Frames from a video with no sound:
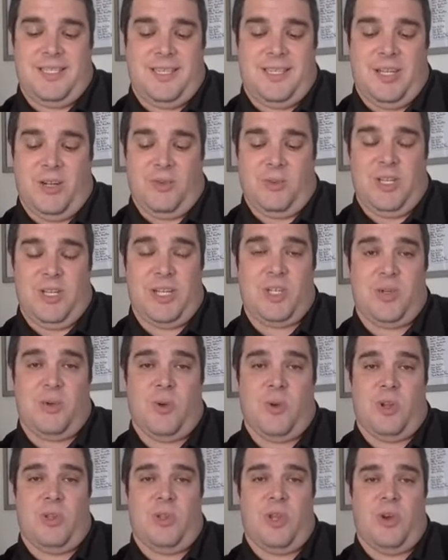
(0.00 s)
you know, let
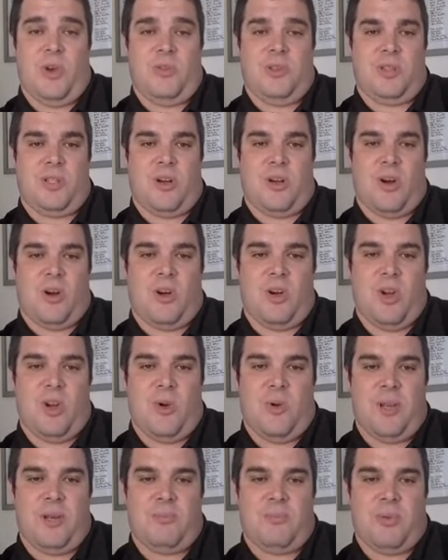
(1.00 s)
you all know that there are
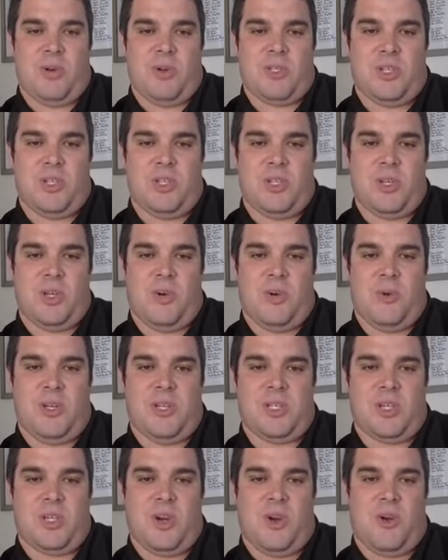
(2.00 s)
no in-person
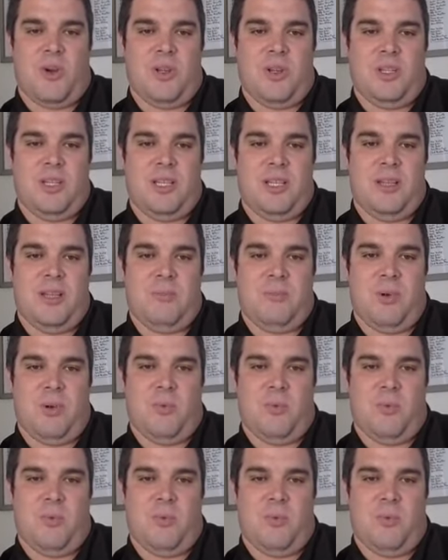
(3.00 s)
showings currently,